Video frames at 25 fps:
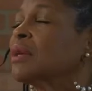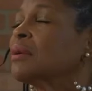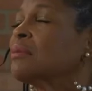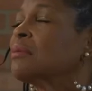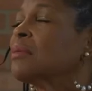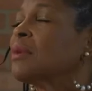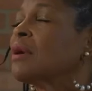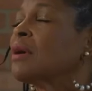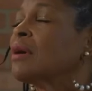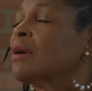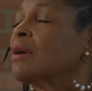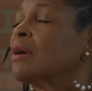
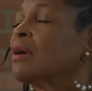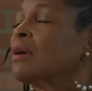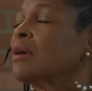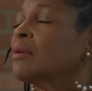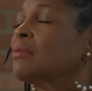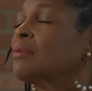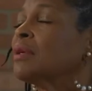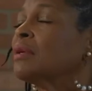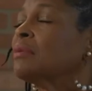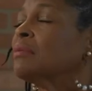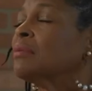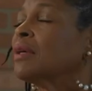
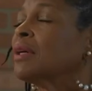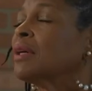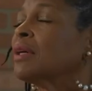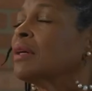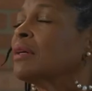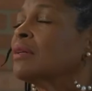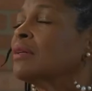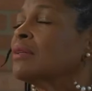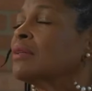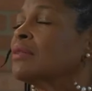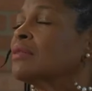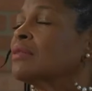Hallelujah.
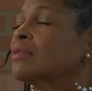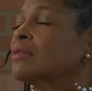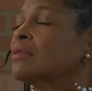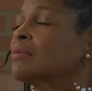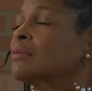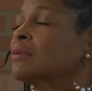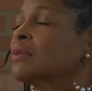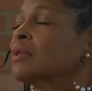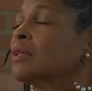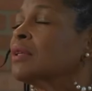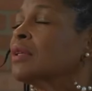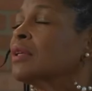
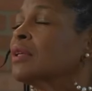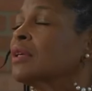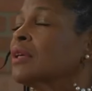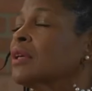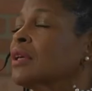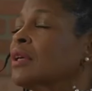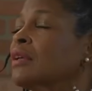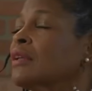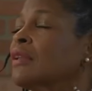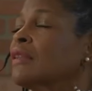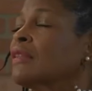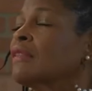
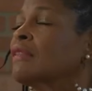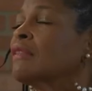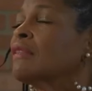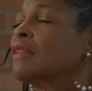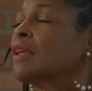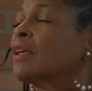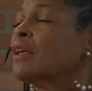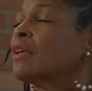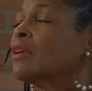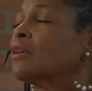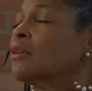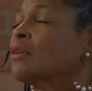Jesus
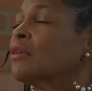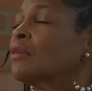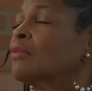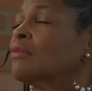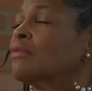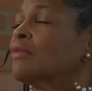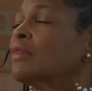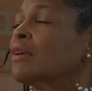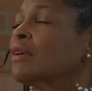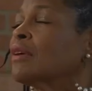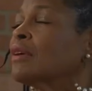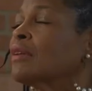taught
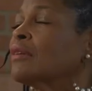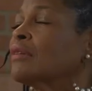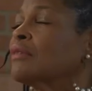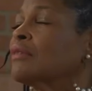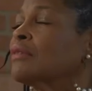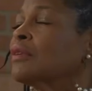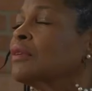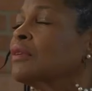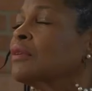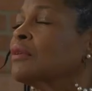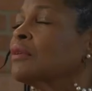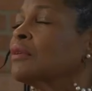on
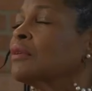marriage.